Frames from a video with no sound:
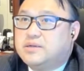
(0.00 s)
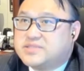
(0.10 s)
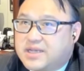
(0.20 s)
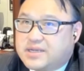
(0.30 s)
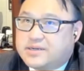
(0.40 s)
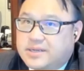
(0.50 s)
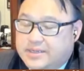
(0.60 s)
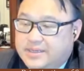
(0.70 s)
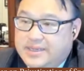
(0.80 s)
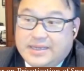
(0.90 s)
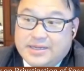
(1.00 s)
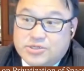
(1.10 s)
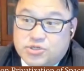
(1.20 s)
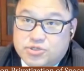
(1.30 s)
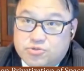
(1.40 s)
Secondly, it can
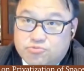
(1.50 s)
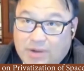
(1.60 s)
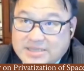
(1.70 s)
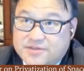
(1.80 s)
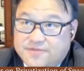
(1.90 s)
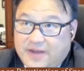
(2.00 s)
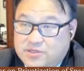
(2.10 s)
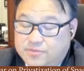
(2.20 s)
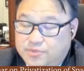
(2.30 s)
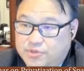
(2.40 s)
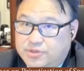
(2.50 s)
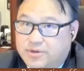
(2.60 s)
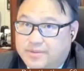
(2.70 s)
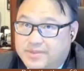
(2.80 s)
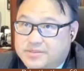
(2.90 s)
choose to ratify the Moon
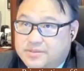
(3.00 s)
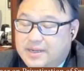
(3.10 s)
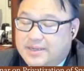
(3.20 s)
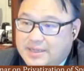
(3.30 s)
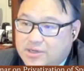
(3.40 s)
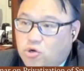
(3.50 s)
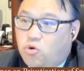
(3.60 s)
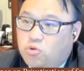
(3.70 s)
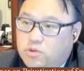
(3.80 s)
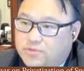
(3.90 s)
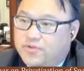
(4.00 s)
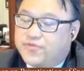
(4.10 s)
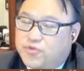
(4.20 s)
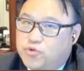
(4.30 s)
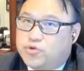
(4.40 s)
Agreement and then call a
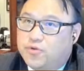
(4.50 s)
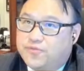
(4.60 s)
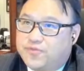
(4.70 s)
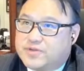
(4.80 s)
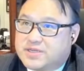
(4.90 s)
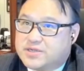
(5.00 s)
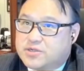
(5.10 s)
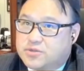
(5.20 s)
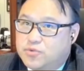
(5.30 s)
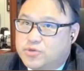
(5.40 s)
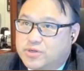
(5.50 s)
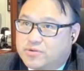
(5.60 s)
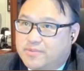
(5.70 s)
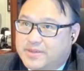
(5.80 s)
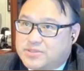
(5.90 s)
review conference under the Moon
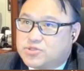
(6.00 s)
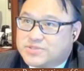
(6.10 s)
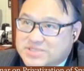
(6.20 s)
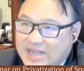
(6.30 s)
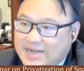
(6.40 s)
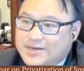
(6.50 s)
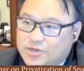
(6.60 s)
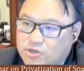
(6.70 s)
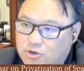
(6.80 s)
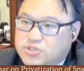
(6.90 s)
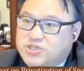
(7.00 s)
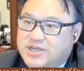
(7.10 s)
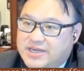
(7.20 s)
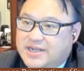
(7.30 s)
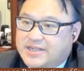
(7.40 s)
Agreement to start
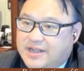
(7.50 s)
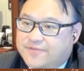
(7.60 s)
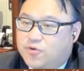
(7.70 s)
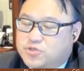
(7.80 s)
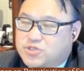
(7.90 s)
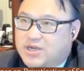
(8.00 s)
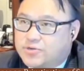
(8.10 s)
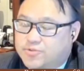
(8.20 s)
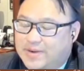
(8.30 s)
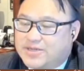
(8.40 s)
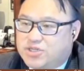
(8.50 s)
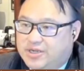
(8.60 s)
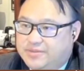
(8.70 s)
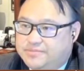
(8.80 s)
negotiating that foreshadowed regime.